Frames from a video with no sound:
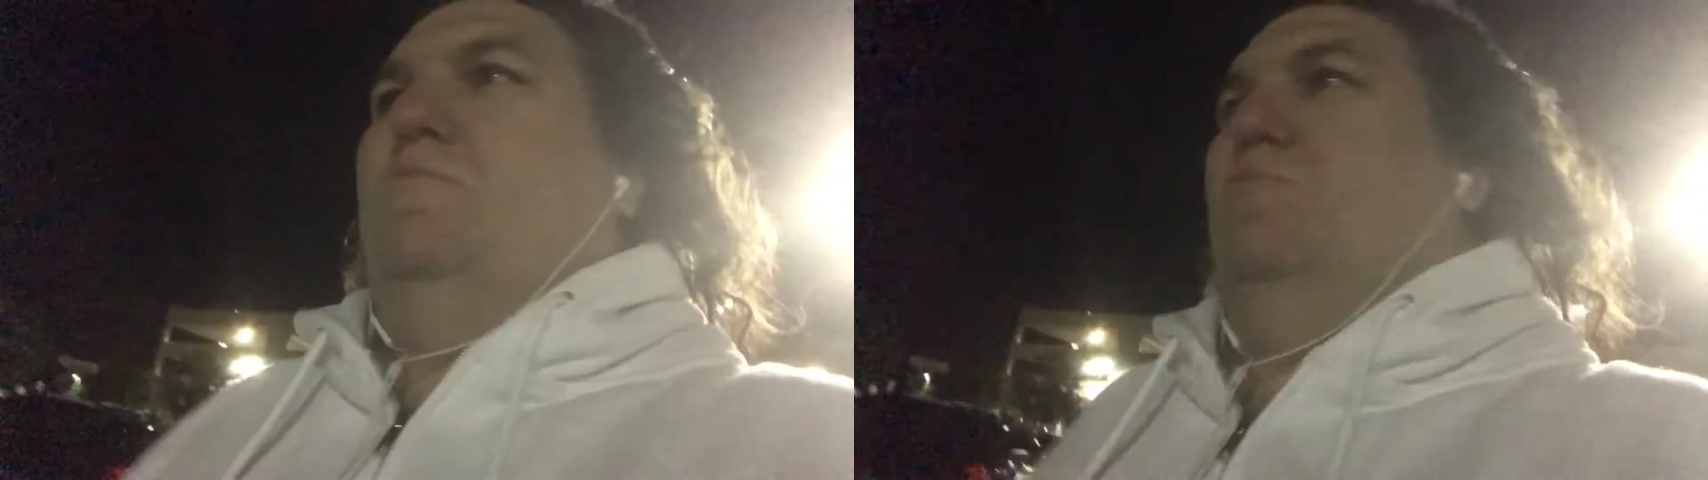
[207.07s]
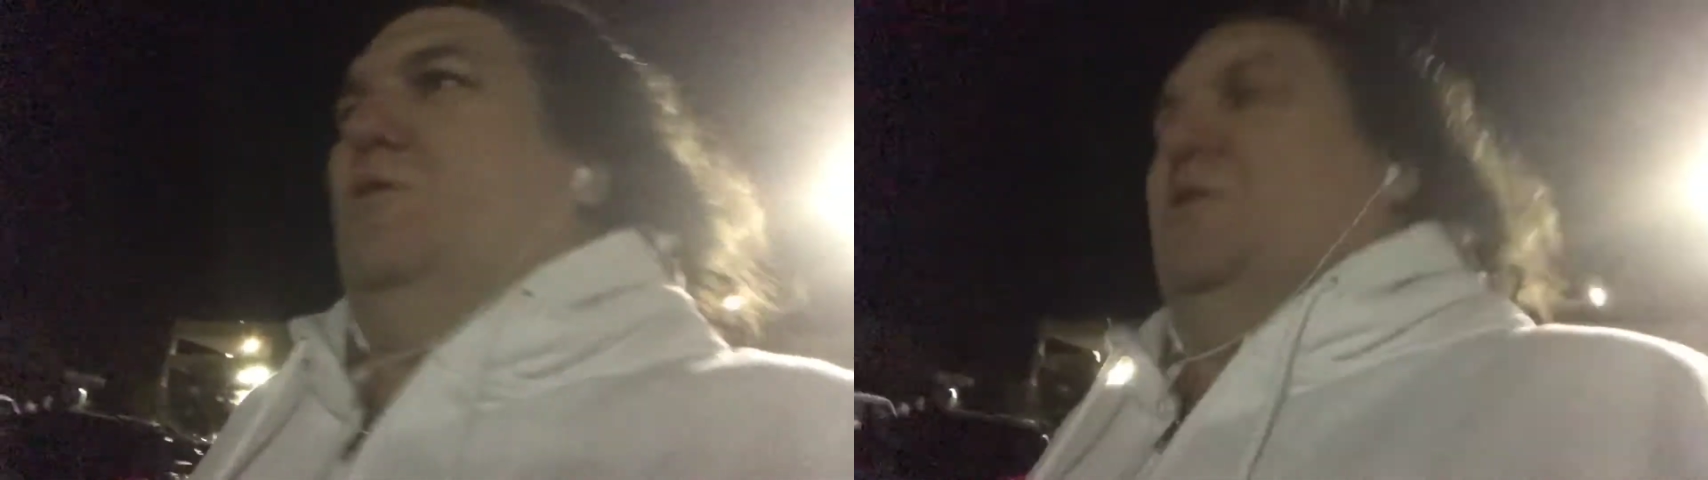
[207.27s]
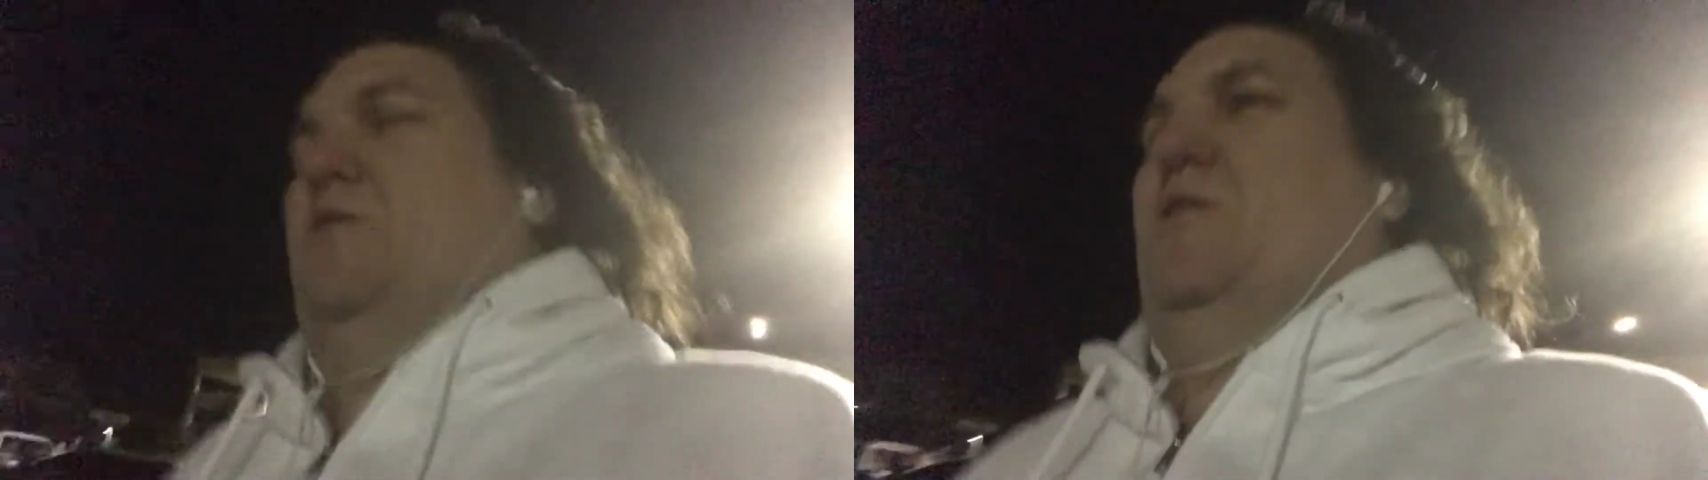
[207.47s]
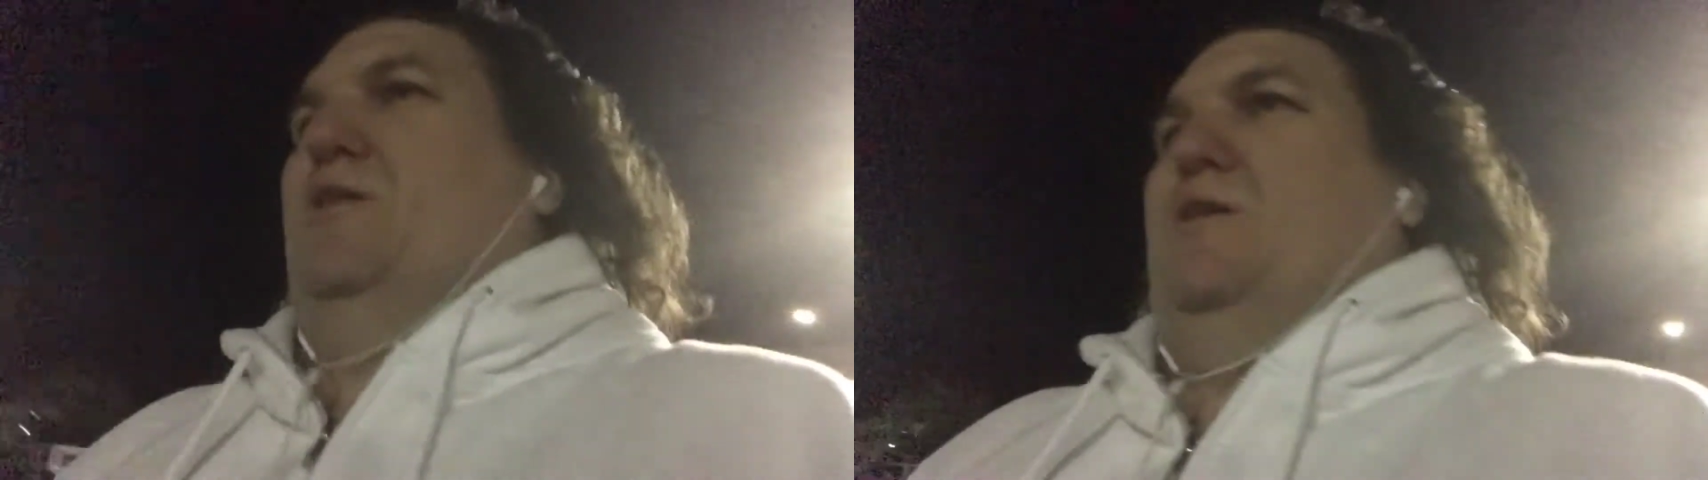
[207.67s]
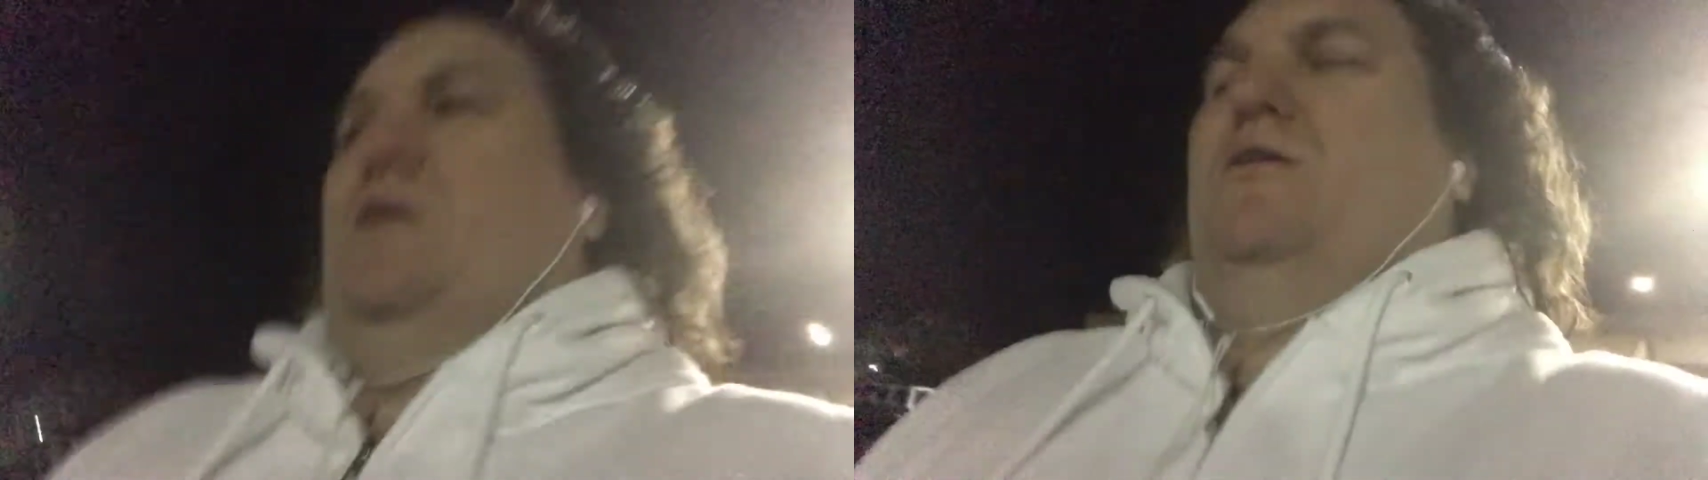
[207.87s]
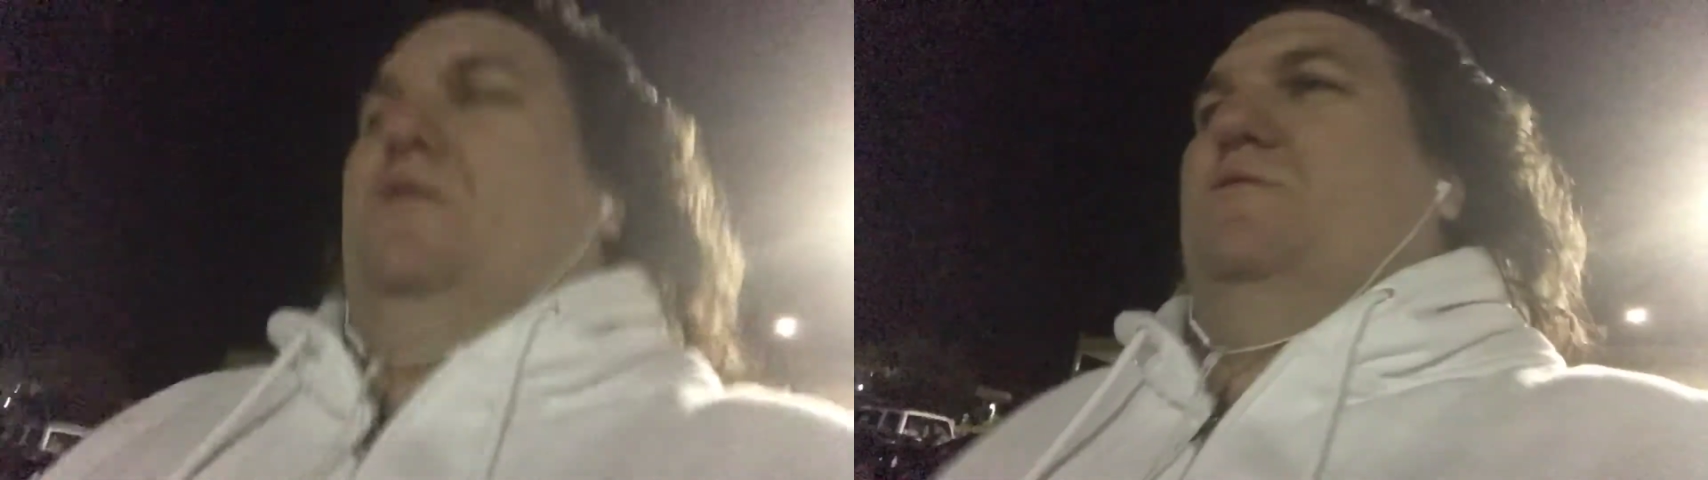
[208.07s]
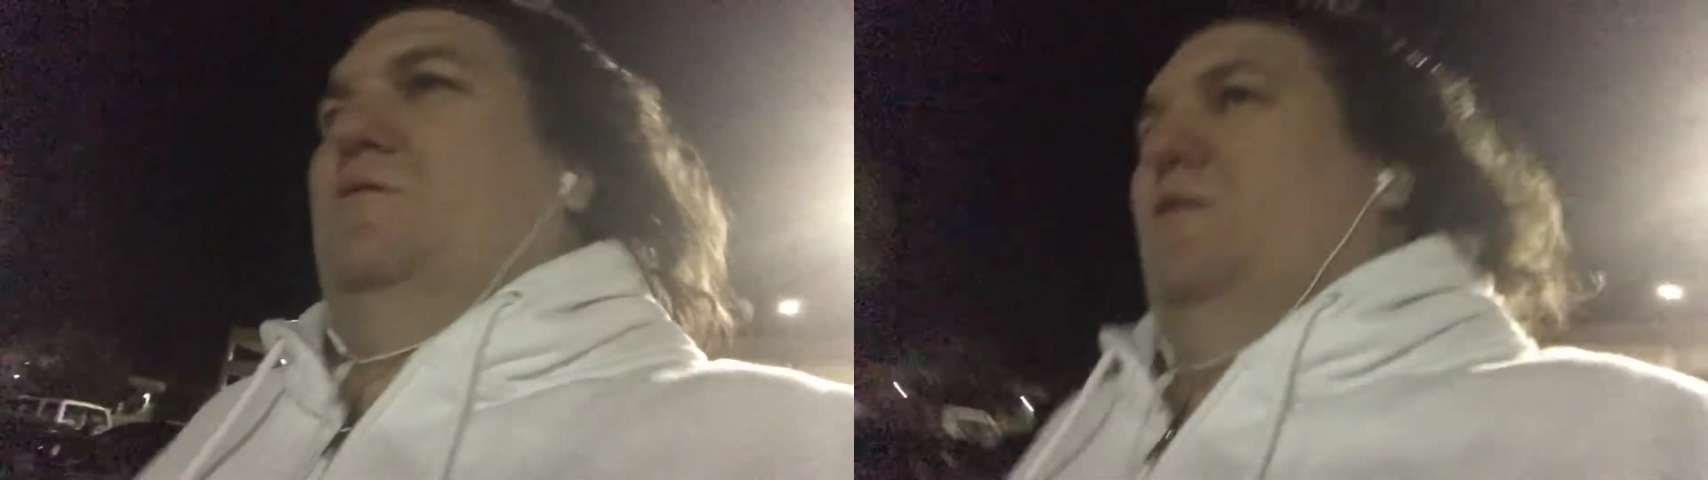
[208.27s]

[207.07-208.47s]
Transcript: but the uh,